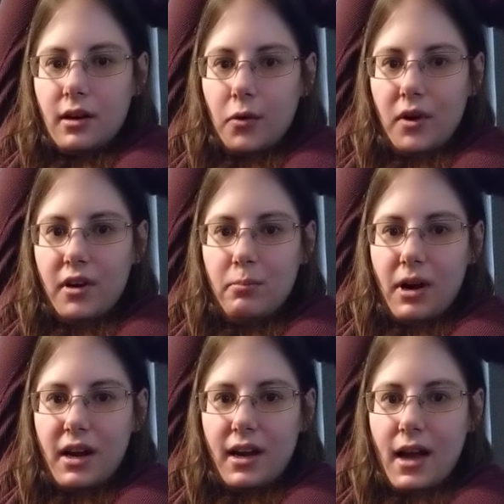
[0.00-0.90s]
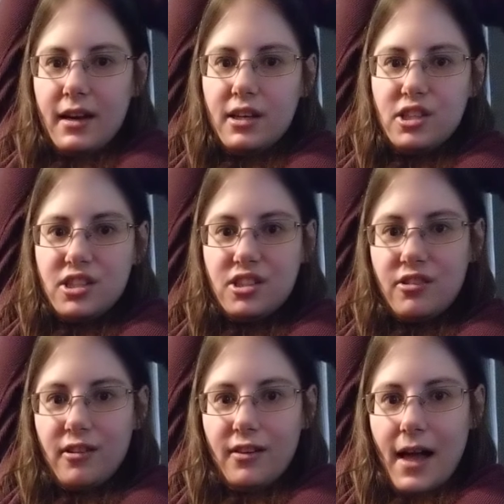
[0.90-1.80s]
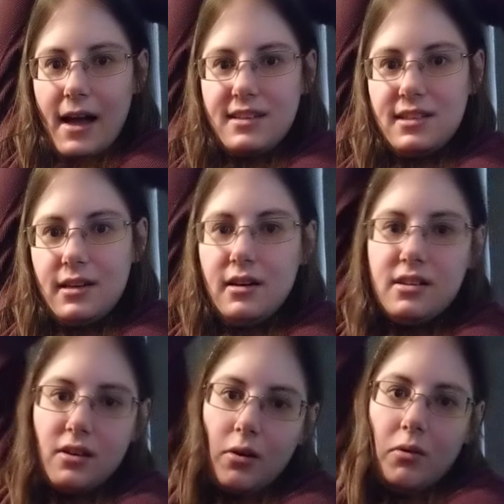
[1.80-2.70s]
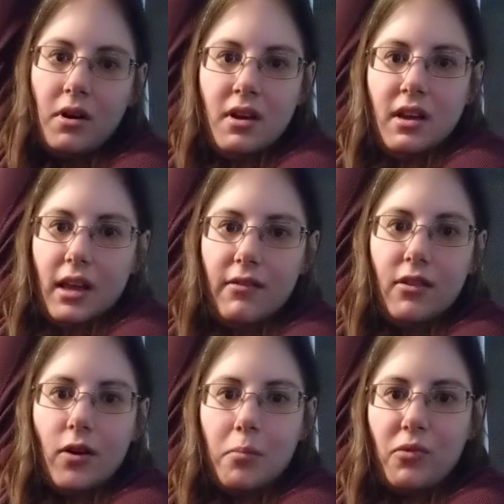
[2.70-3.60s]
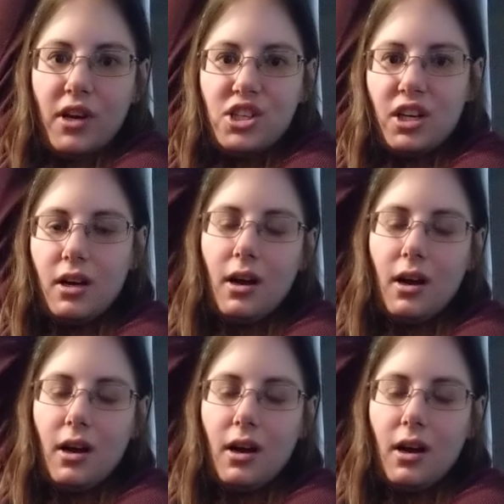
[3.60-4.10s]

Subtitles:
You want your body kind of just to relax here, so even though I'm reaching